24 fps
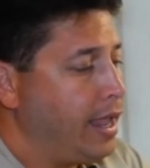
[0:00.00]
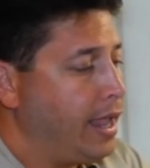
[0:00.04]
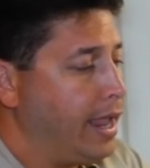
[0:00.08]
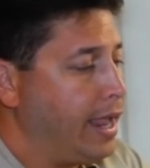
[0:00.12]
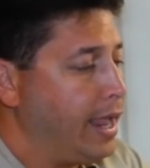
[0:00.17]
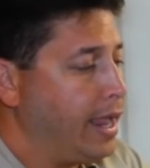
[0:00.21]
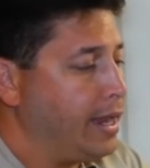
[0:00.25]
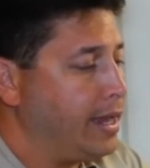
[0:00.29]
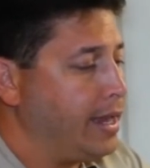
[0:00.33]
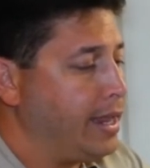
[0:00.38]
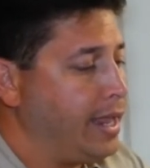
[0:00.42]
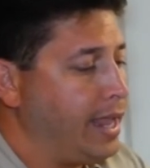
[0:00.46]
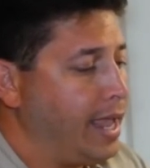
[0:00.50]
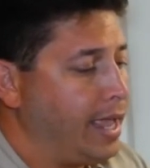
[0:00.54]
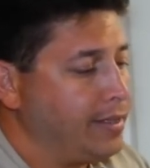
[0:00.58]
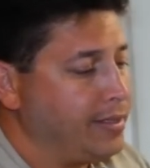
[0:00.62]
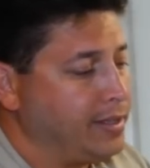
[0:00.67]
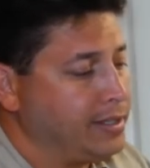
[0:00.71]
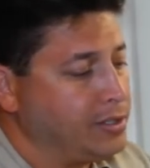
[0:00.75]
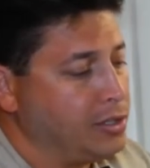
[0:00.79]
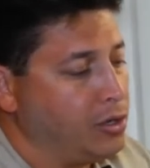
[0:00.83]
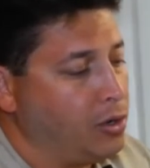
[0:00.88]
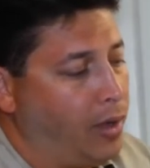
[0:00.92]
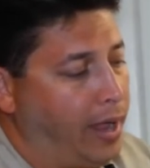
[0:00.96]
And he
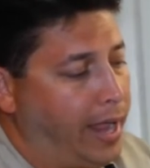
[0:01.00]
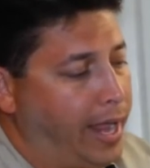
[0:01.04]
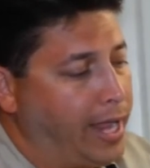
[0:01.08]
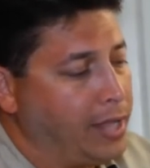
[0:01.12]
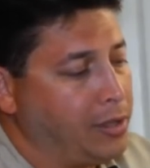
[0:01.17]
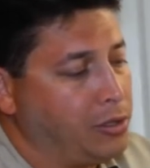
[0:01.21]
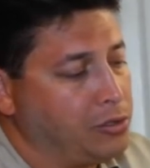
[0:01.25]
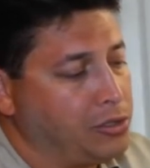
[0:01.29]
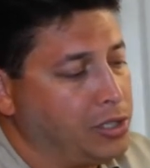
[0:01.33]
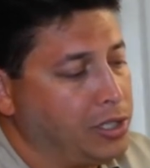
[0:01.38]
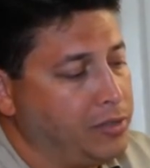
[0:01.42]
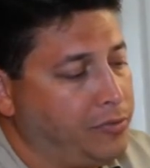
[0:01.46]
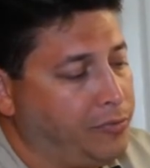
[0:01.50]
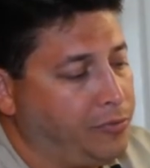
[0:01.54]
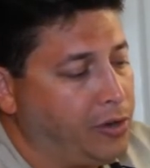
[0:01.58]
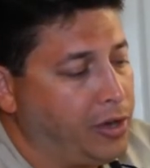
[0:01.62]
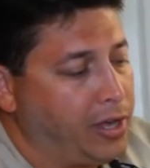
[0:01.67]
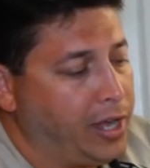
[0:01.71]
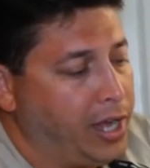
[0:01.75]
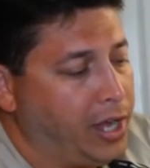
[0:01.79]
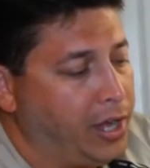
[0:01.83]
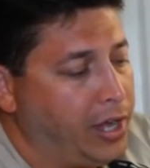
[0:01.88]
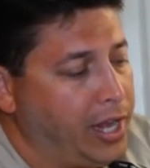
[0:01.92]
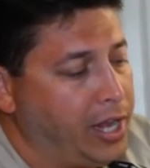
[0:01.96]
had these little handles on the
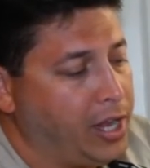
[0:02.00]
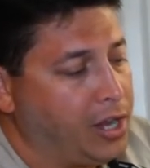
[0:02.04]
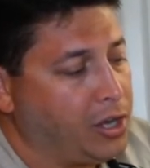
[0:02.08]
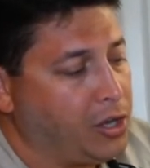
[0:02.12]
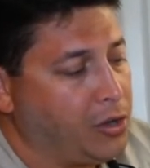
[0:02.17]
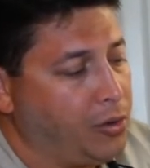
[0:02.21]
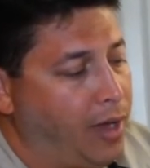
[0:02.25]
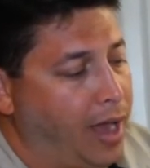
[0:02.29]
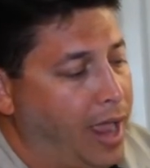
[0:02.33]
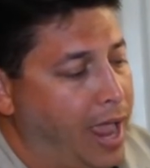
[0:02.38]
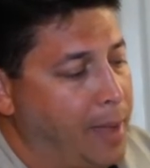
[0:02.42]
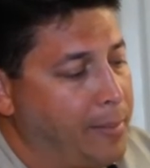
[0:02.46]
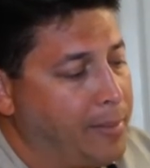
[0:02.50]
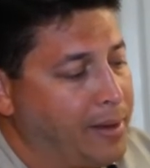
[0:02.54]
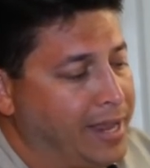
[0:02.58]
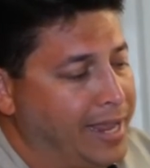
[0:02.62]
front here he could grab.